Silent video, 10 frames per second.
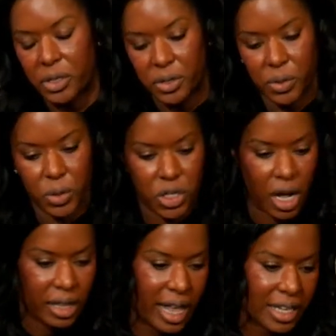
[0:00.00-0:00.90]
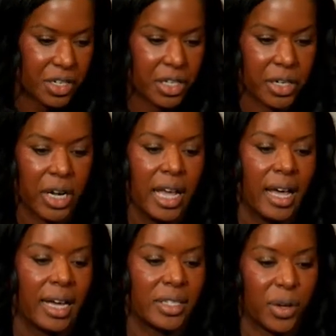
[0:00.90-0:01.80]
students were shot last year.
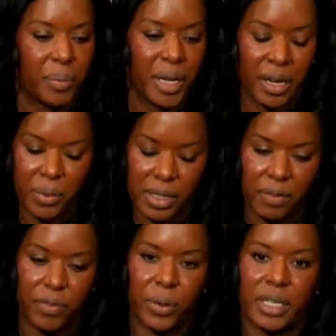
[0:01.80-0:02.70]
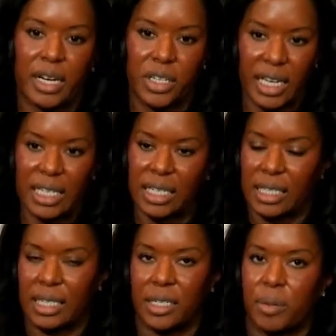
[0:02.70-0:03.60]
And so meeting with some folks actually in
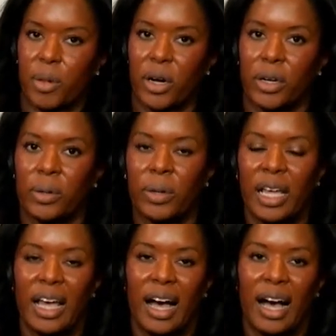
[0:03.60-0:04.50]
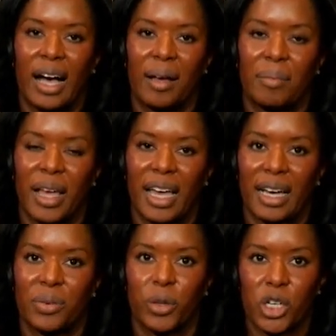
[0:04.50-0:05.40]
DC tomorrow,
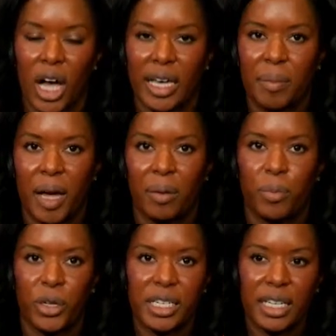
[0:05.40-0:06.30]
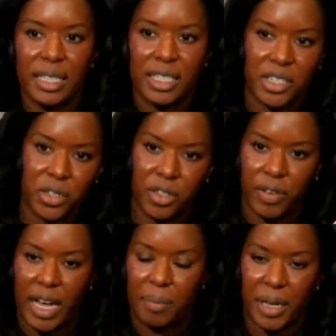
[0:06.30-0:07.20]
and we're talking about bridging the digital
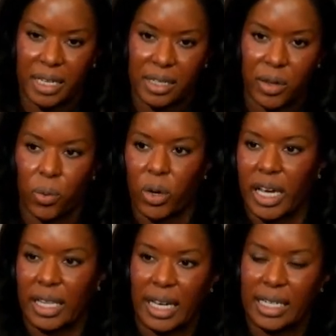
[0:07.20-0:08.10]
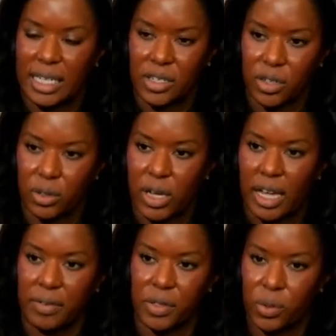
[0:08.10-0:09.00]
divide, because they're working at like a digital
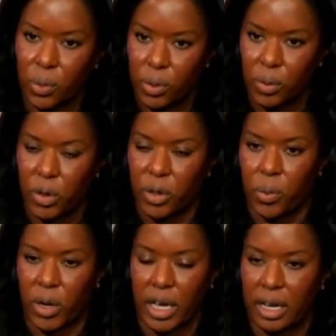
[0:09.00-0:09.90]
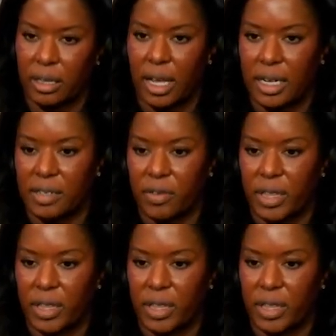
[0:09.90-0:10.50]
kind of school where they're working on a lot of